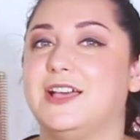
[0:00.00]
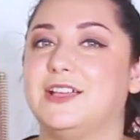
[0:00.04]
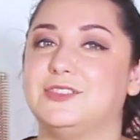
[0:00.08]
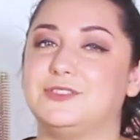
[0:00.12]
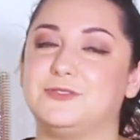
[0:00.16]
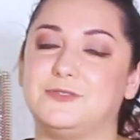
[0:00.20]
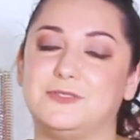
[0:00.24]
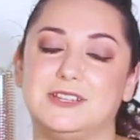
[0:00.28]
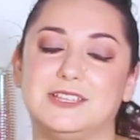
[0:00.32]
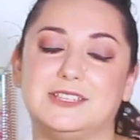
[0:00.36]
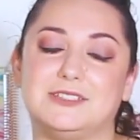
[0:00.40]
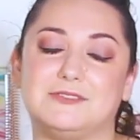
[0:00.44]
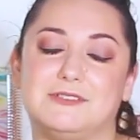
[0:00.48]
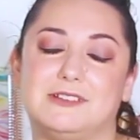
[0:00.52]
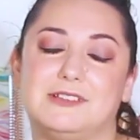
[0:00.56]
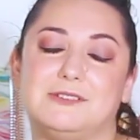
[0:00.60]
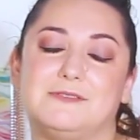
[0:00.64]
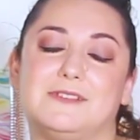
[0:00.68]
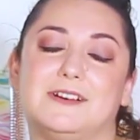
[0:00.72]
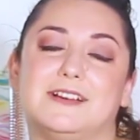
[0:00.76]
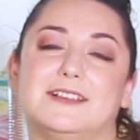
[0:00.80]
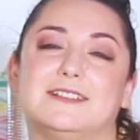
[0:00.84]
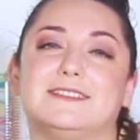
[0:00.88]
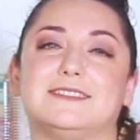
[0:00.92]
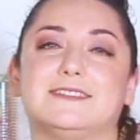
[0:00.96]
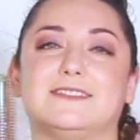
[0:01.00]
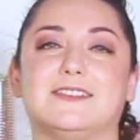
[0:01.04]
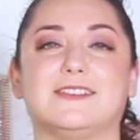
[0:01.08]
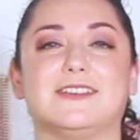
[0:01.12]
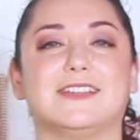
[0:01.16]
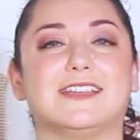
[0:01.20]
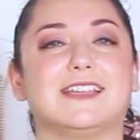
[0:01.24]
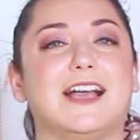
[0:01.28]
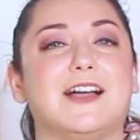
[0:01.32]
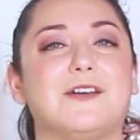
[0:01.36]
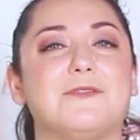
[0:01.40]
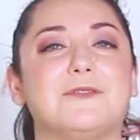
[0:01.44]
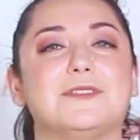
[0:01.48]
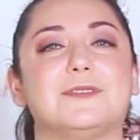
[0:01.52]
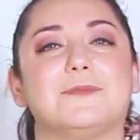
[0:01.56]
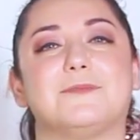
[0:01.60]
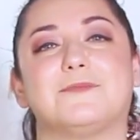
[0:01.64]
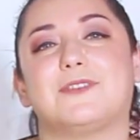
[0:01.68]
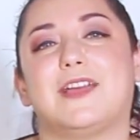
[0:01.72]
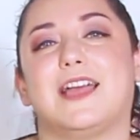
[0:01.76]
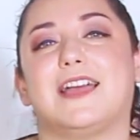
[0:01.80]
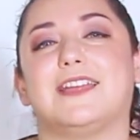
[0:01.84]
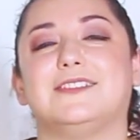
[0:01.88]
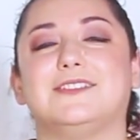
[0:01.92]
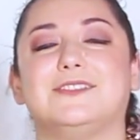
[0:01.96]
2021 starting out with a
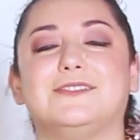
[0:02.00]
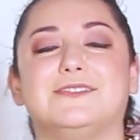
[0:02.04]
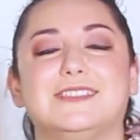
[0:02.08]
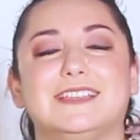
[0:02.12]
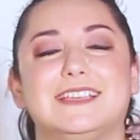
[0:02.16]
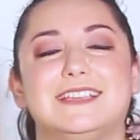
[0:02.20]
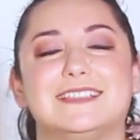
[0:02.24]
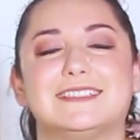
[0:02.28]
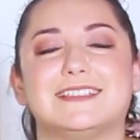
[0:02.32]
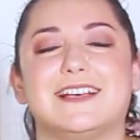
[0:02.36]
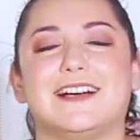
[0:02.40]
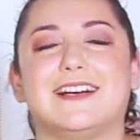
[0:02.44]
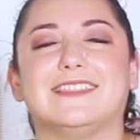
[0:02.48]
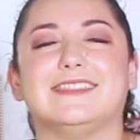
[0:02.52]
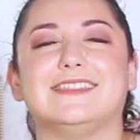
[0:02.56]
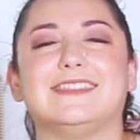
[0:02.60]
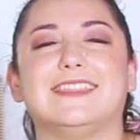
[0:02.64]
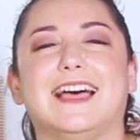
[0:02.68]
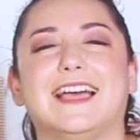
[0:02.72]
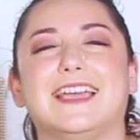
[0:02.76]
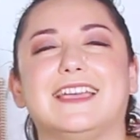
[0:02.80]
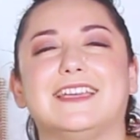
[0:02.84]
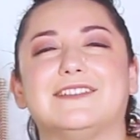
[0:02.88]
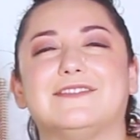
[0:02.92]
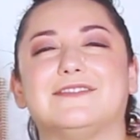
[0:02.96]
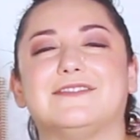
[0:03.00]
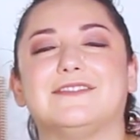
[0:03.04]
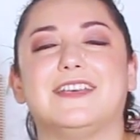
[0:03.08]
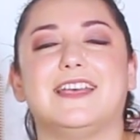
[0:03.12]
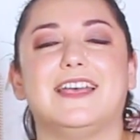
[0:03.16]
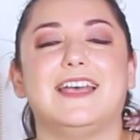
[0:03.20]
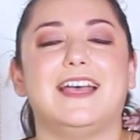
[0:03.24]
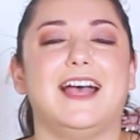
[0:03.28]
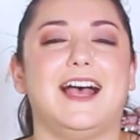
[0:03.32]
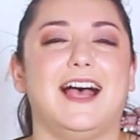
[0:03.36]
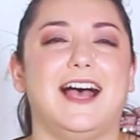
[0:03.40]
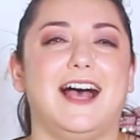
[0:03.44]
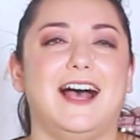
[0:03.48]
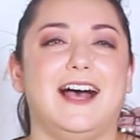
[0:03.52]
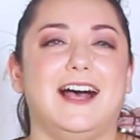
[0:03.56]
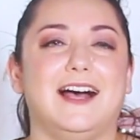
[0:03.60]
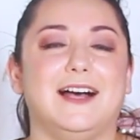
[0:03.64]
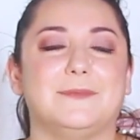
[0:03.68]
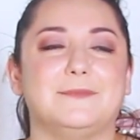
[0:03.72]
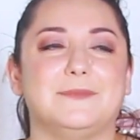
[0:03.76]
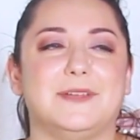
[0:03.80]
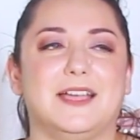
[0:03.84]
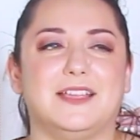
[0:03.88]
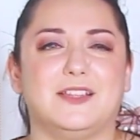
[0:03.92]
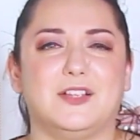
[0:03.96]
brand new lease on life
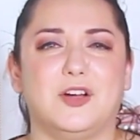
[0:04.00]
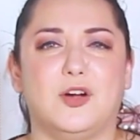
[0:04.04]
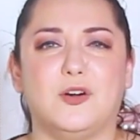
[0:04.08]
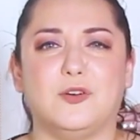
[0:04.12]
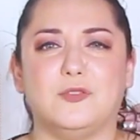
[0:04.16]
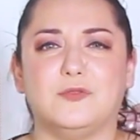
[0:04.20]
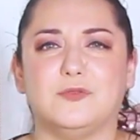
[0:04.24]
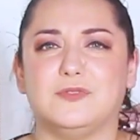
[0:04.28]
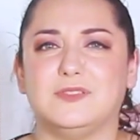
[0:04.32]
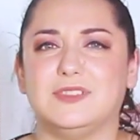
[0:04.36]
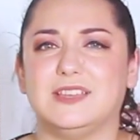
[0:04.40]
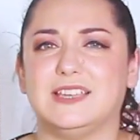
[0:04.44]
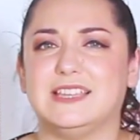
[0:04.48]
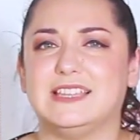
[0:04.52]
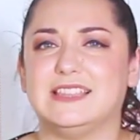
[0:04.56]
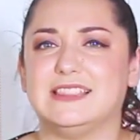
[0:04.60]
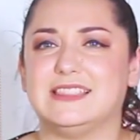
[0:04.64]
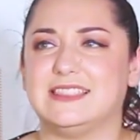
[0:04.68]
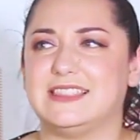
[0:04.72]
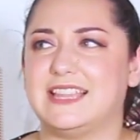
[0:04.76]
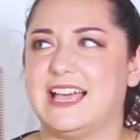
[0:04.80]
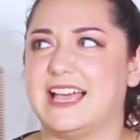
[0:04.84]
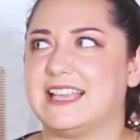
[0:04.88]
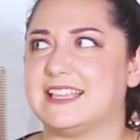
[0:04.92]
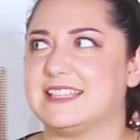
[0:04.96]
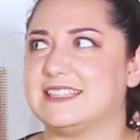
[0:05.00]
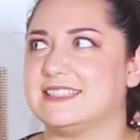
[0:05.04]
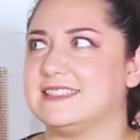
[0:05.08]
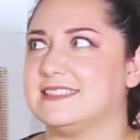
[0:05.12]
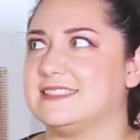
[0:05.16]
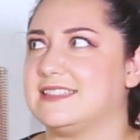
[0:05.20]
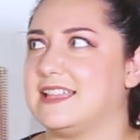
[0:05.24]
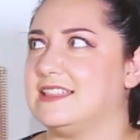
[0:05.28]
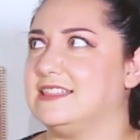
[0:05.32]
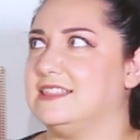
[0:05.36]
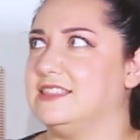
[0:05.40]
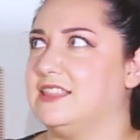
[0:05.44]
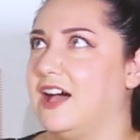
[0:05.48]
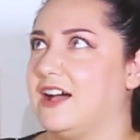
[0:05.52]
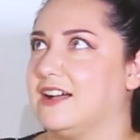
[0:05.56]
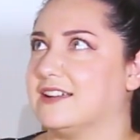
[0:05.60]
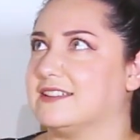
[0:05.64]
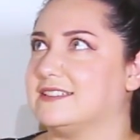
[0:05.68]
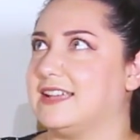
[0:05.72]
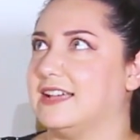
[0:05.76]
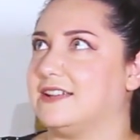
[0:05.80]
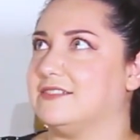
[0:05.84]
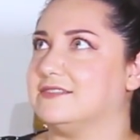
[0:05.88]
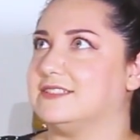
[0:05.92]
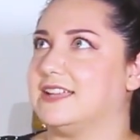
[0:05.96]
and hopefully less
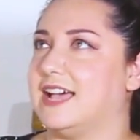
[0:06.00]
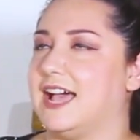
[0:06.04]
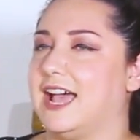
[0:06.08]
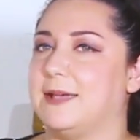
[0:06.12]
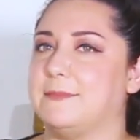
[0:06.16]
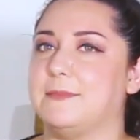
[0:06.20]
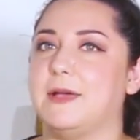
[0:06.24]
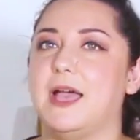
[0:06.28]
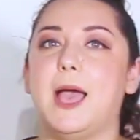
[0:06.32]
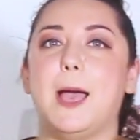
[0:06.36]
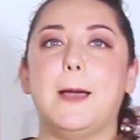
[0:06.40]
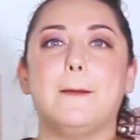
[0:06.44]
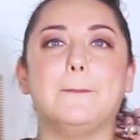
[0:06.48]
lockdown time.